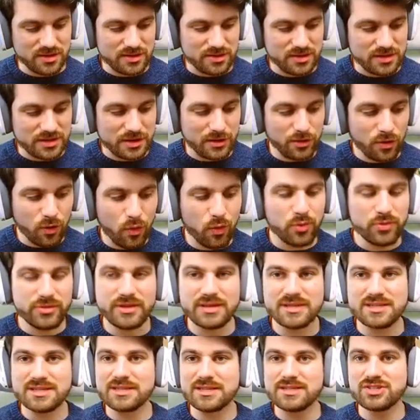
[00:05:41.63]
You get all
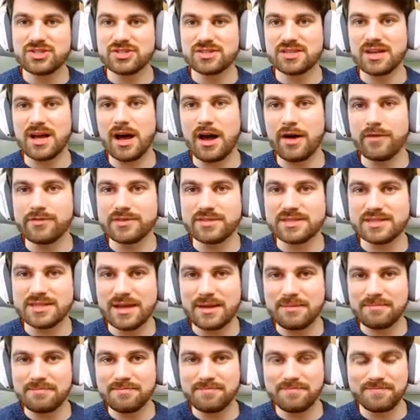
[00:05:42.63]
this and it's just half the
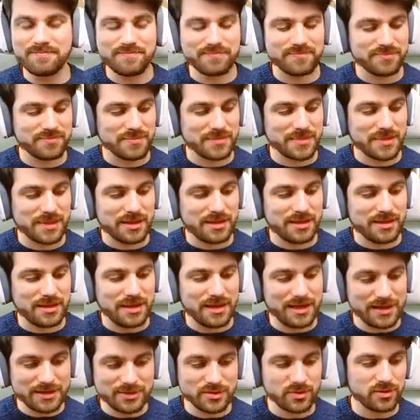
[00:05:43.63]
set.
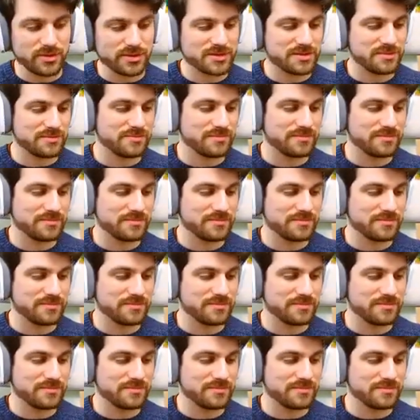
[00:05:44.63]
It's awesome.